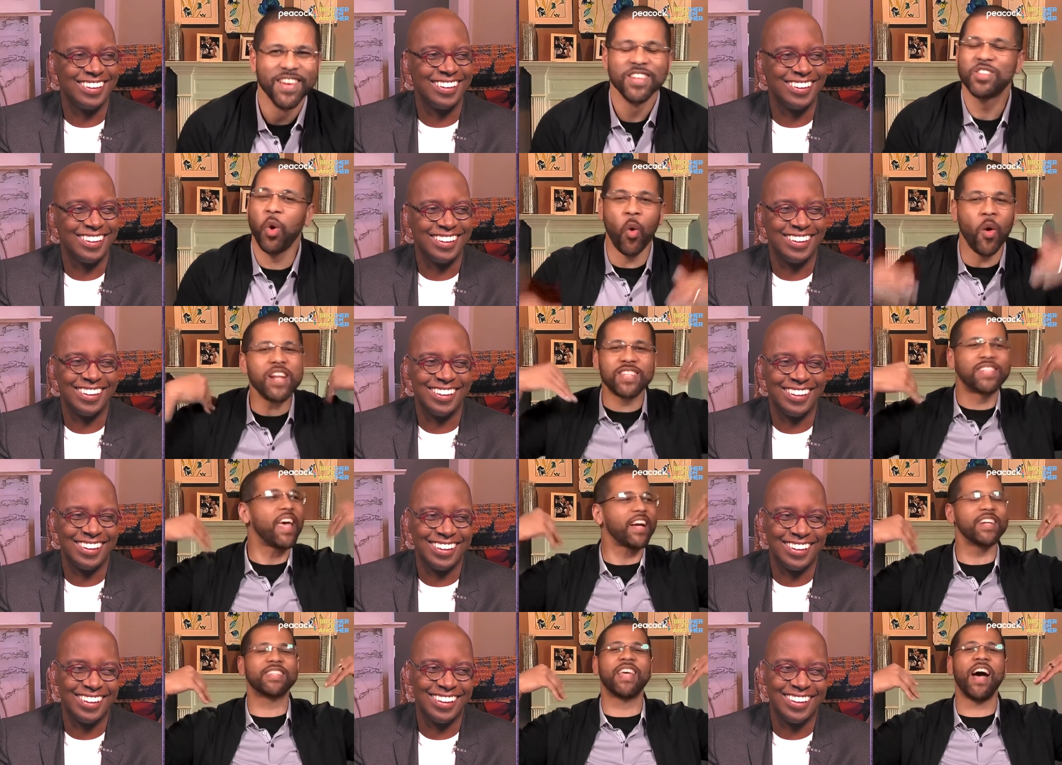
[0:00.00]
Speaker 1: 20
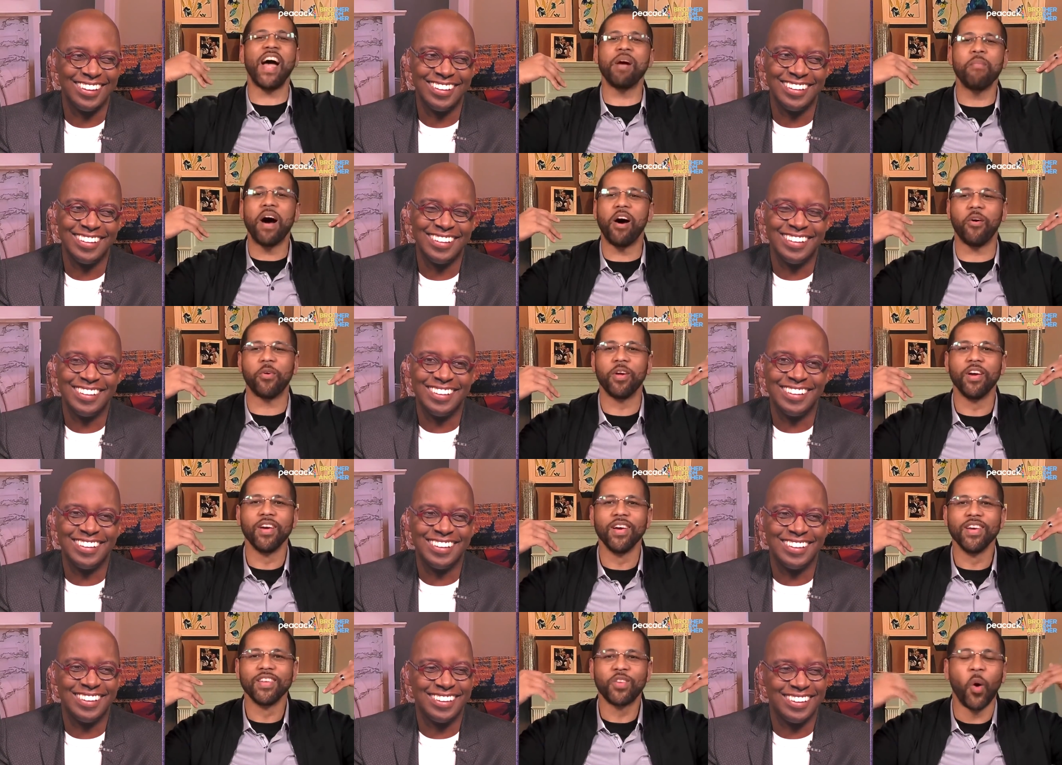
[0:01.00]
second timeout.
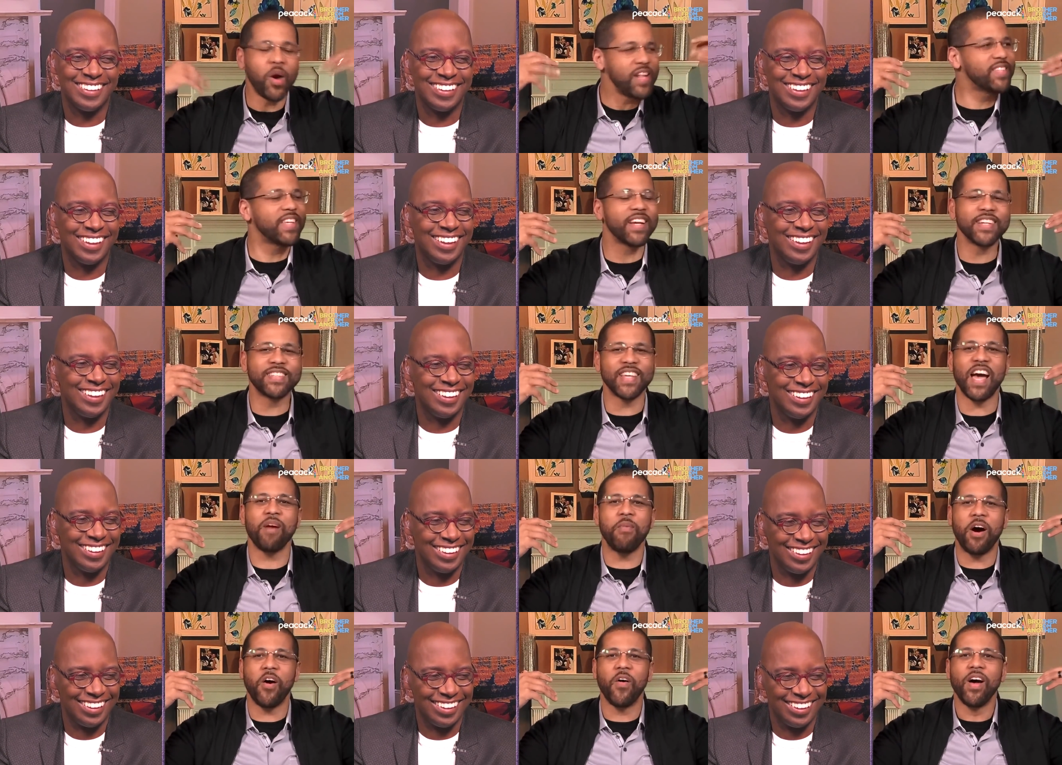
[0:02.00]
20 second
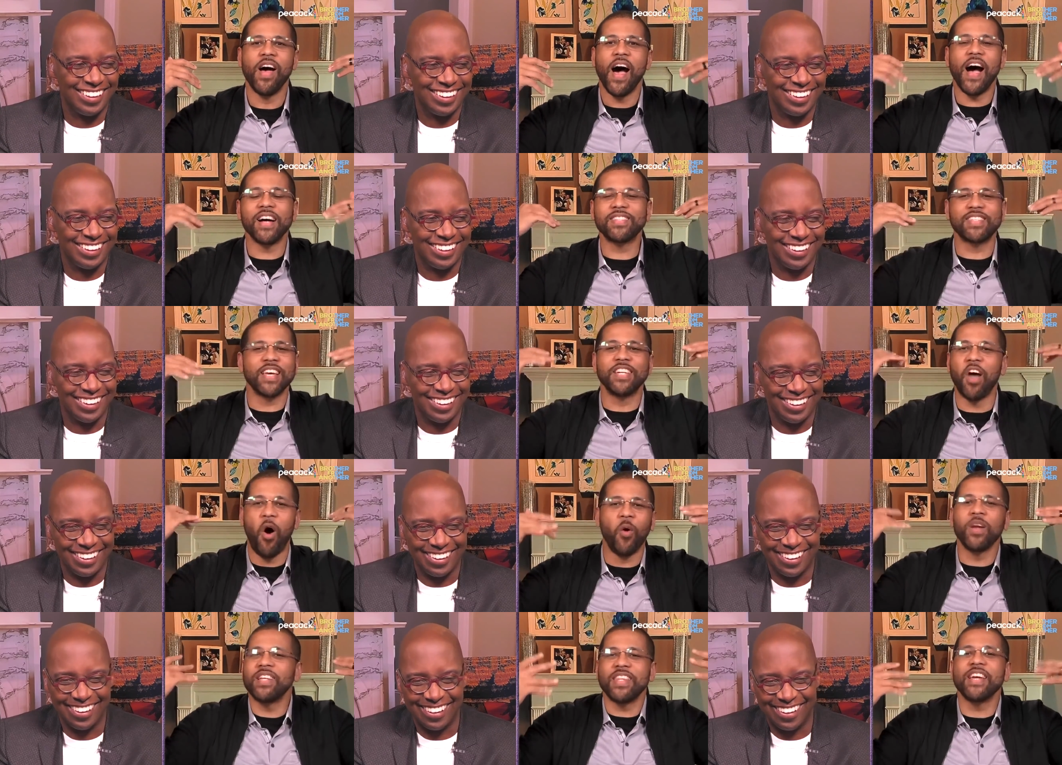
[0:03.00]
timeout. I said the
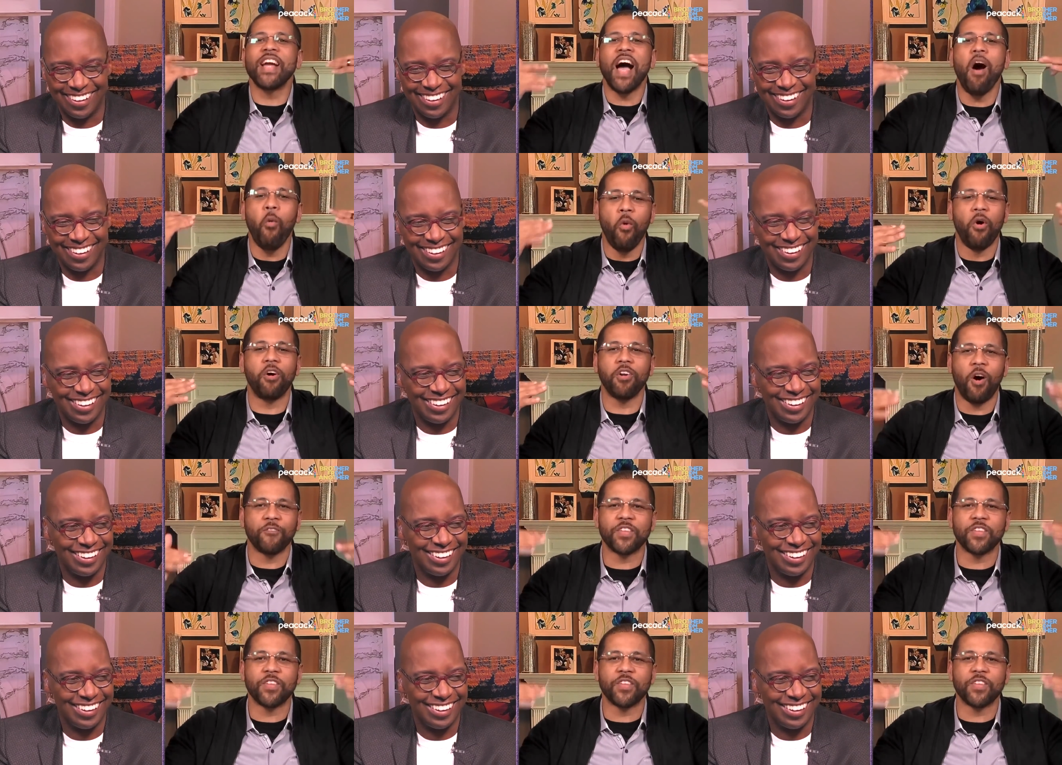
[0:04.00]
only thing I want off the